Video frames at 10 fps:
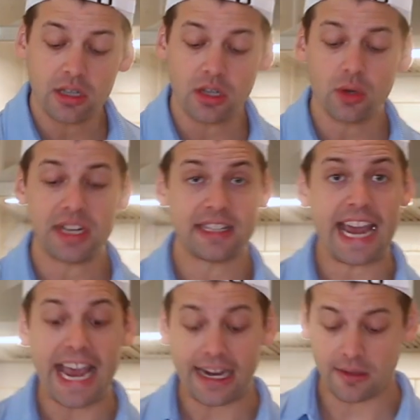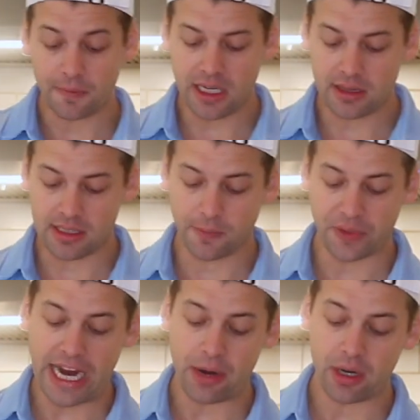to do is activate this
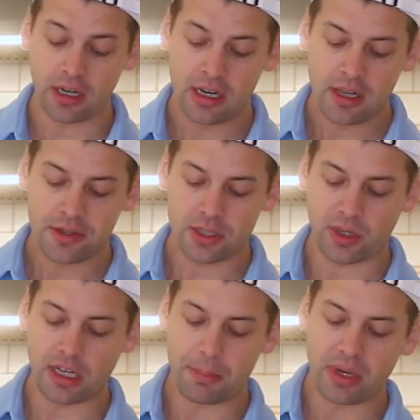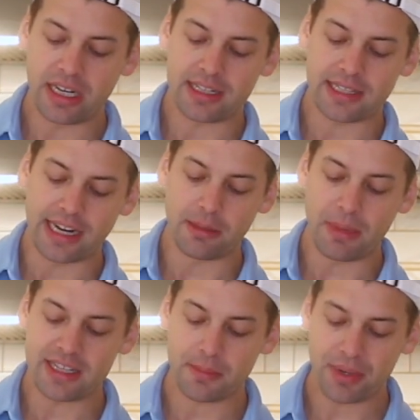flower. So we're gonna put it inside the
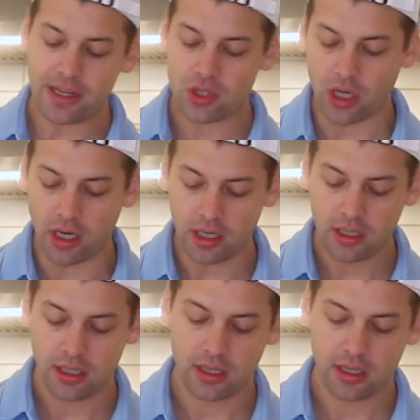Mason Pot jar.